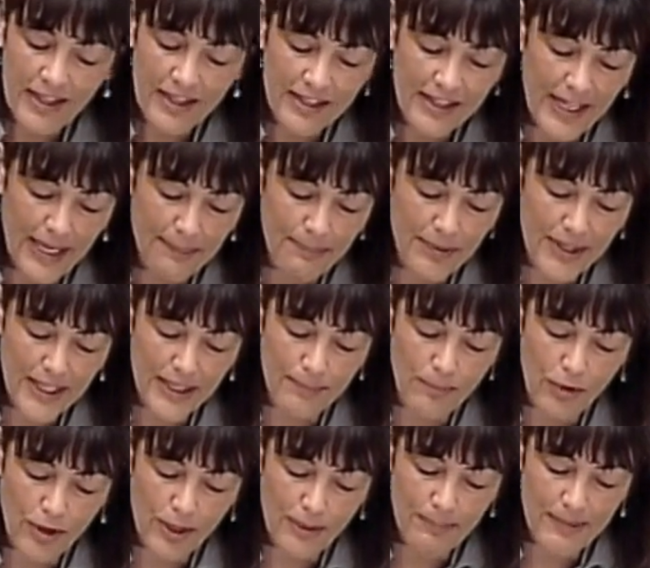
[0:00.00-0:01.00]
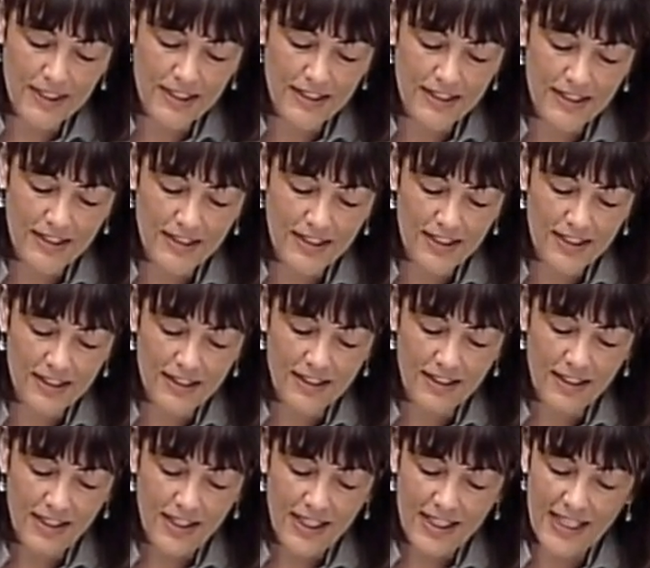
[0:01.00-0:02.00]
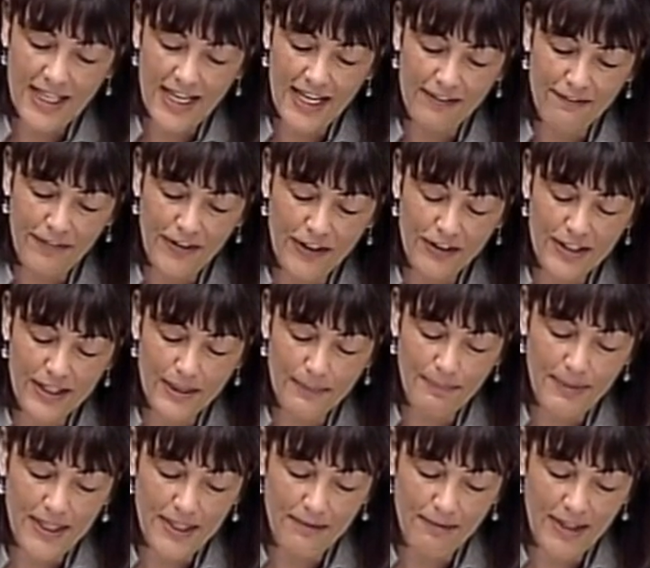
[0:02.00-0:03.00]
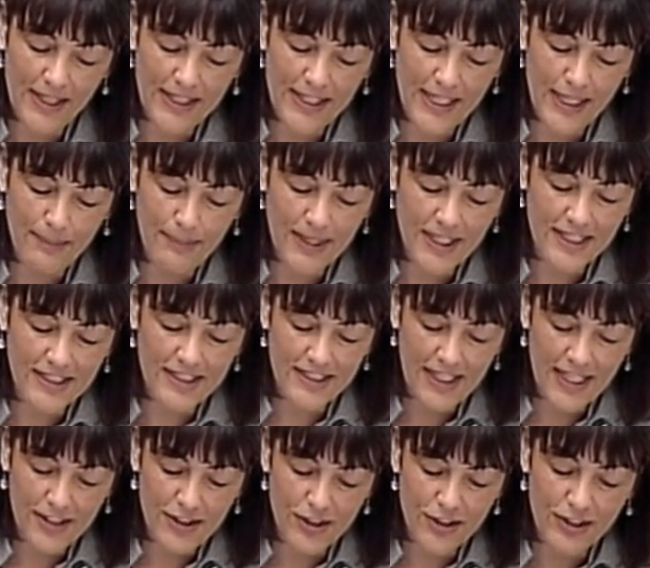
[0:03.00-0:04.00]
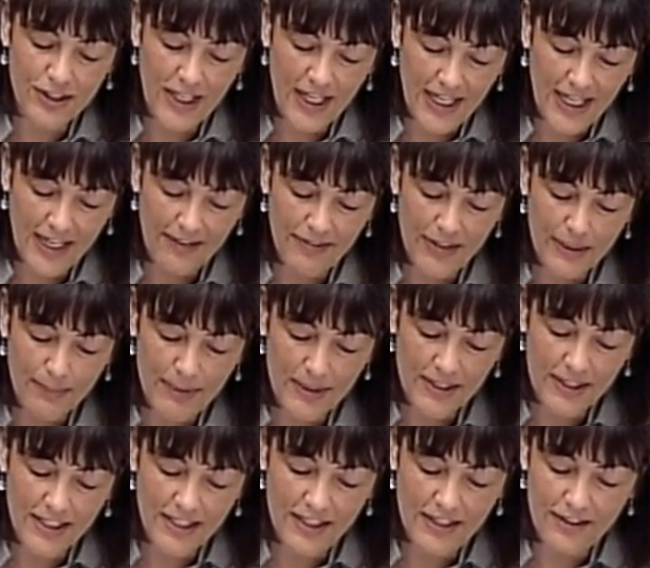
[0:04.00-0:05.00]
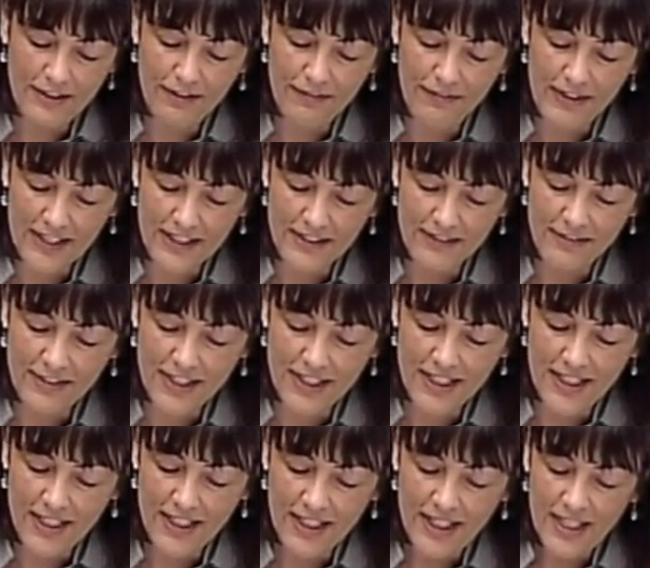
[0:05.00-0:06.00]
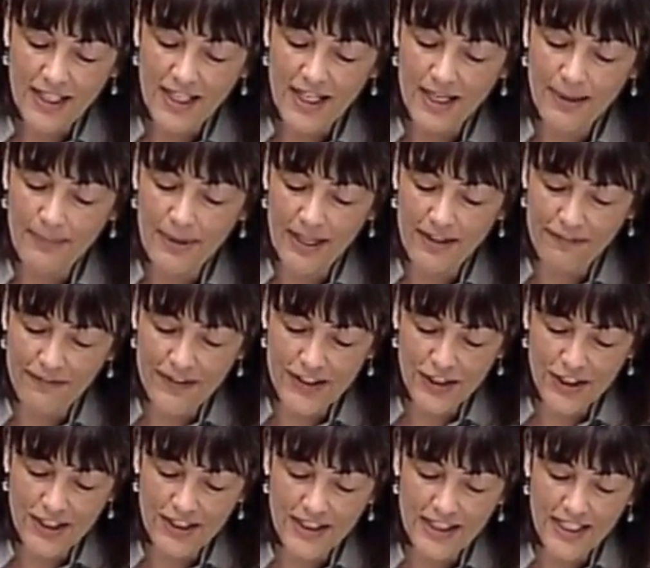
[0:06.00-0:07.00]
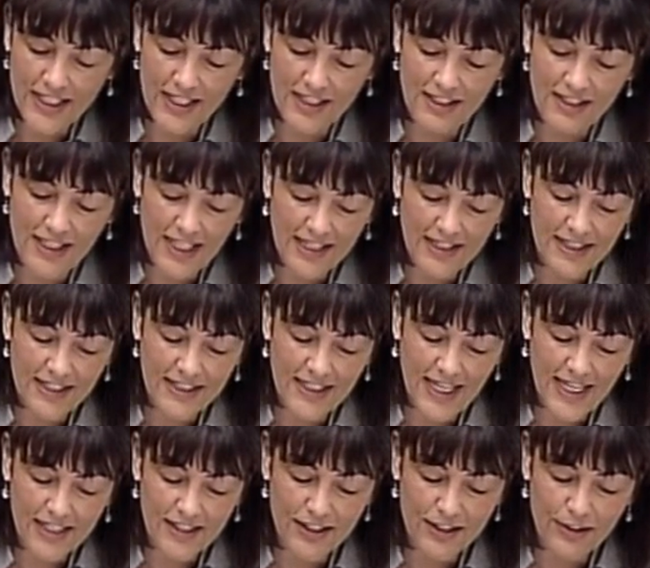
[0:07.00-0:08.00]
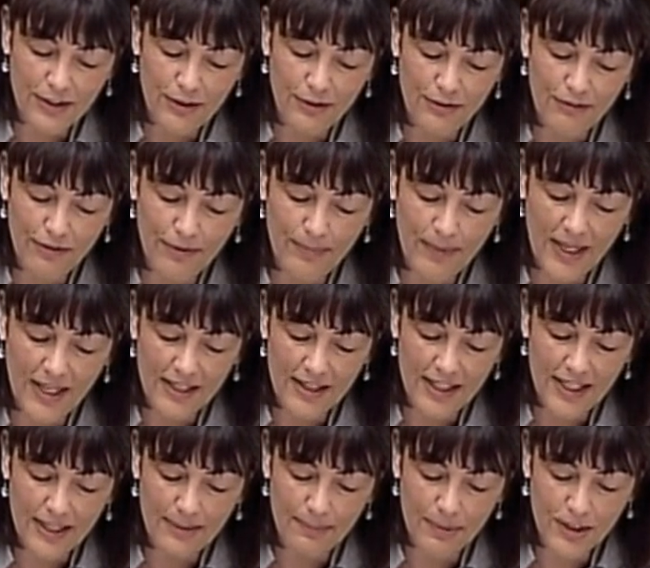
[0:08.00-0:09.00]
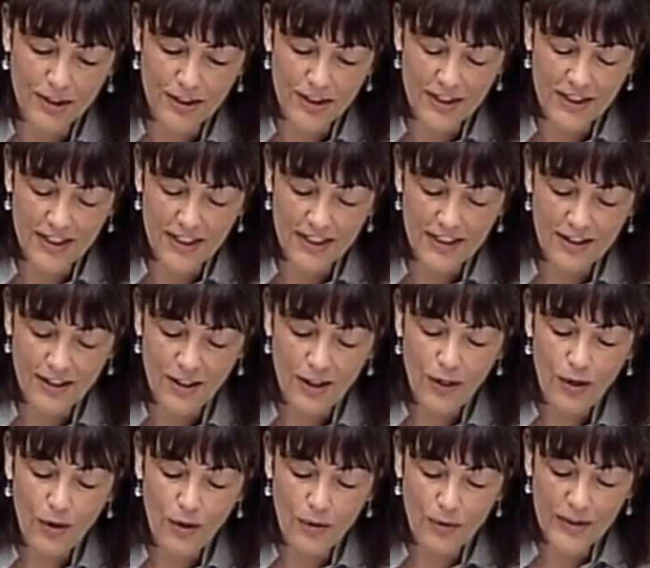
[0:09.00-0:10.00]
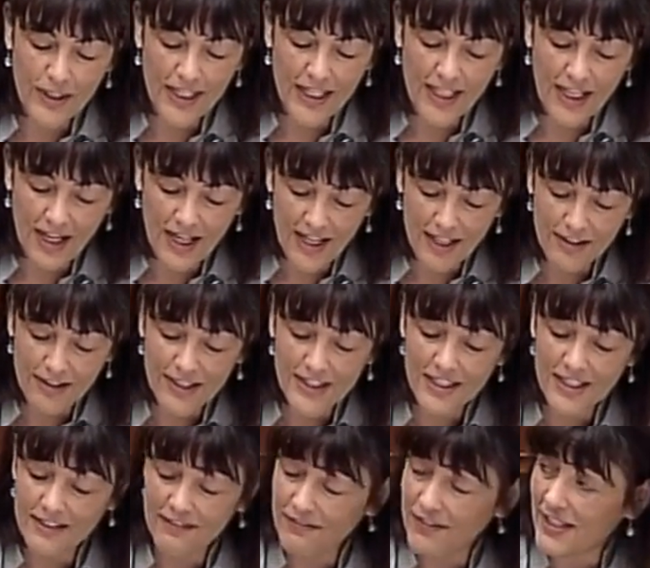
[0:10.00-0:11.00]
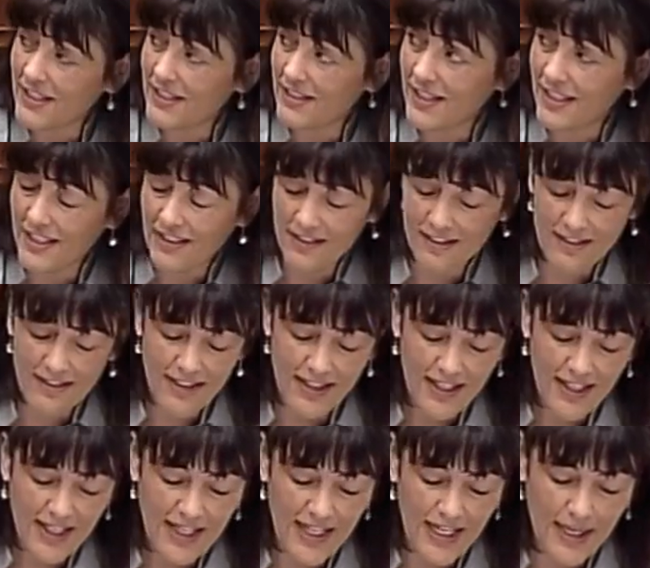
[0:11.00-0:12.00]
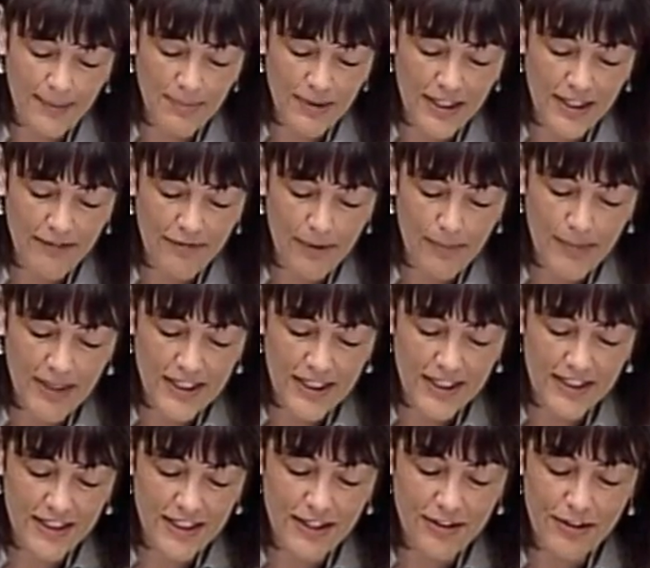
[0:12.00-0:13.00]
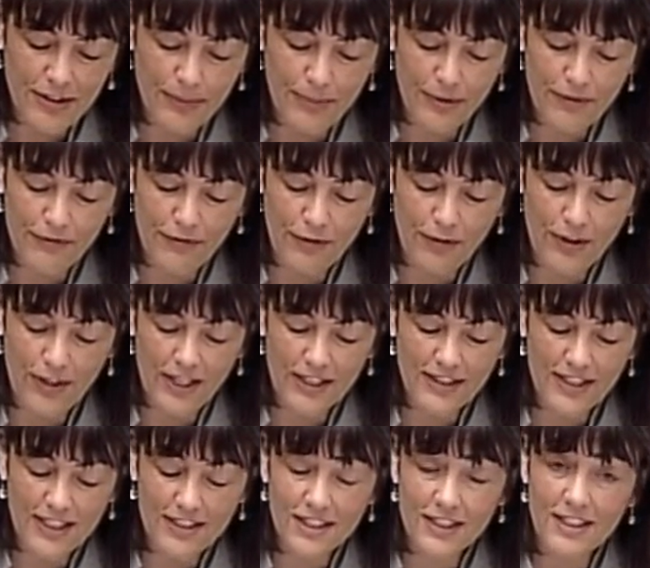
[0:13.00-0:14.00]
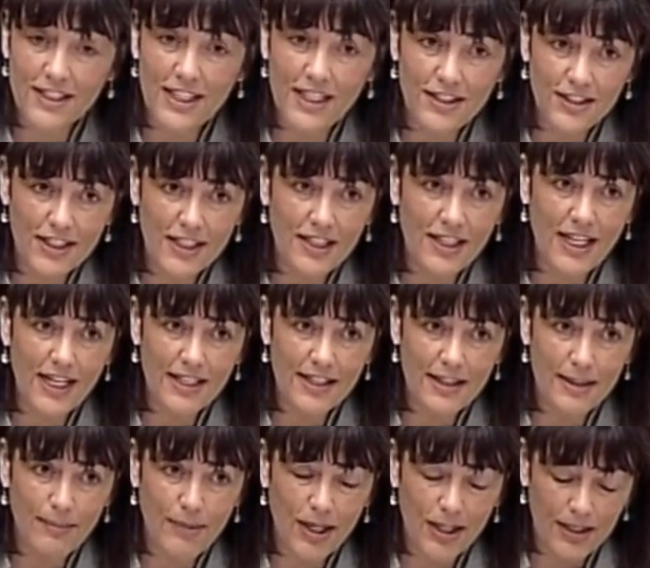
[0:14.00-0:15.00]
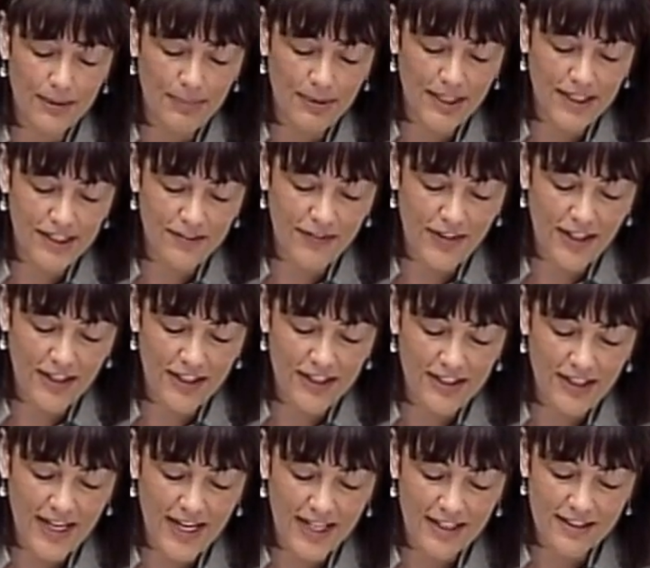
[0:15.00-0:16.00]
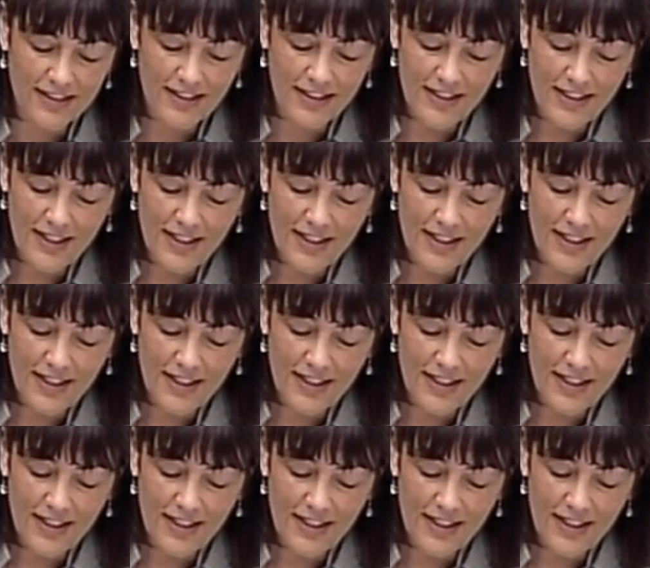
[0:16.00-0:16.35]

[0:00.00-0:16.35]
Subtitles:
Yet brick and mortar businesses can't fairly compete right now because states do not have the ability to effectively and efficiently collect the taxes owed from online purchases. Only Congress can fix this, and I believe we must continue to move forward on legislation like the Marketplace Fairness Act.